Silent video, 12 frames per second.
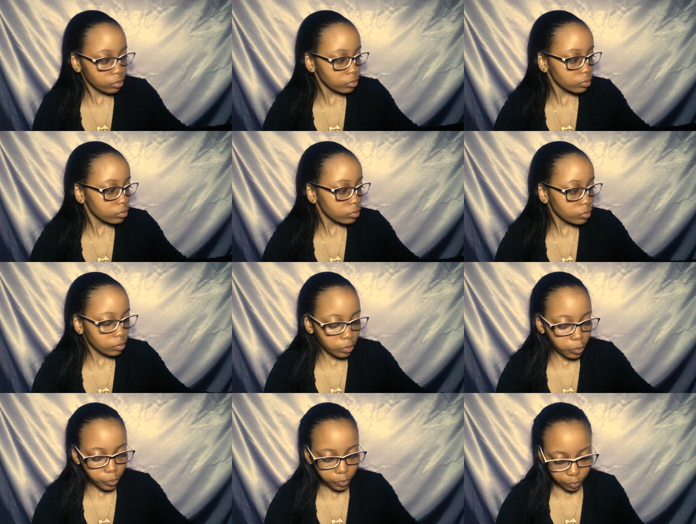
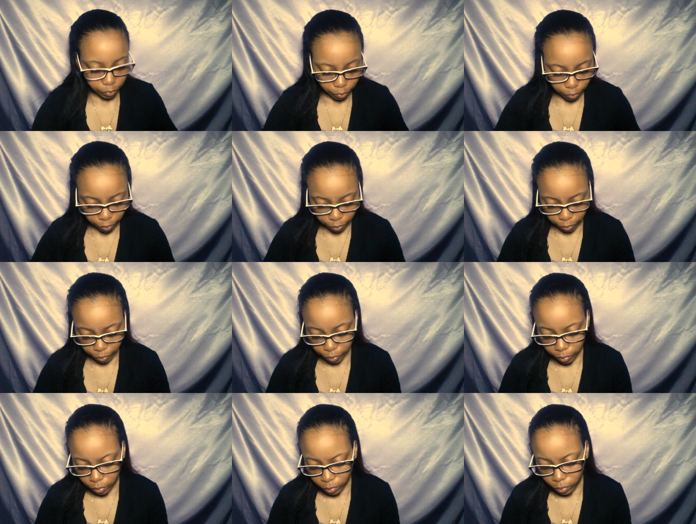
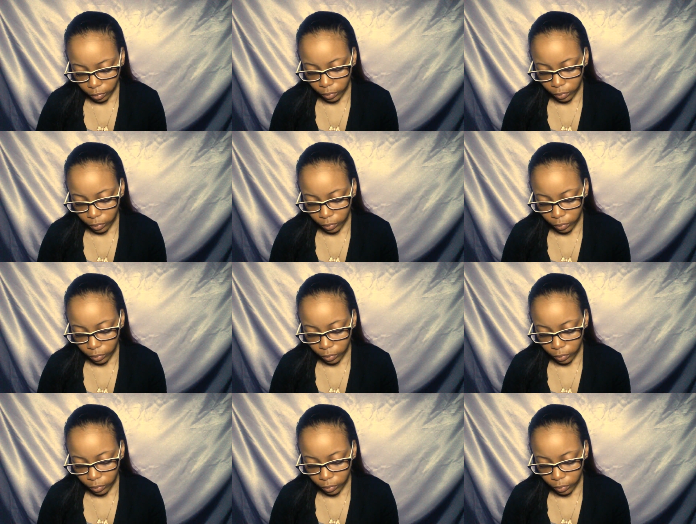(no one is talking)